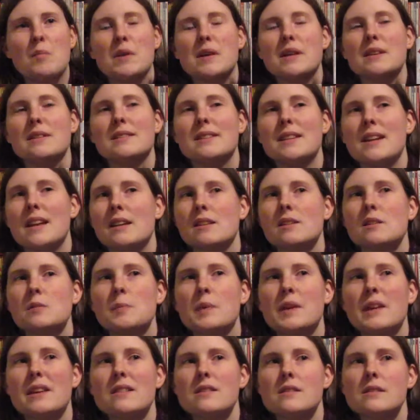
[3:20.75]
It takes
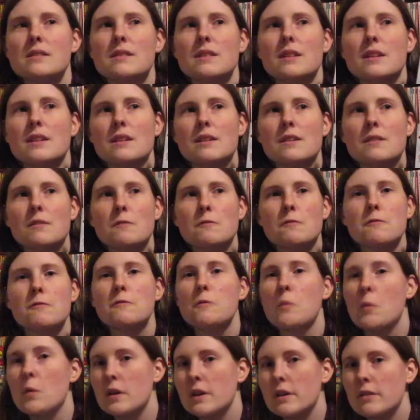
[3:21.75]
place in
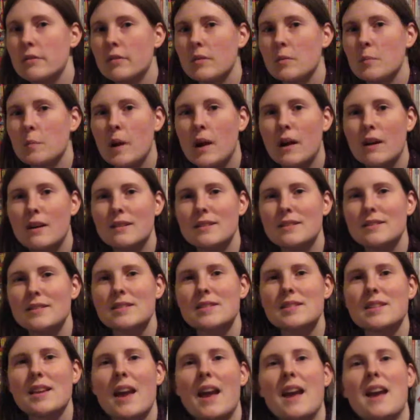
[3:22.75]
4 different
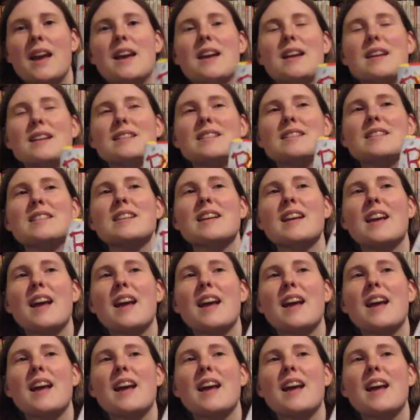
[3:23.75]
parts, and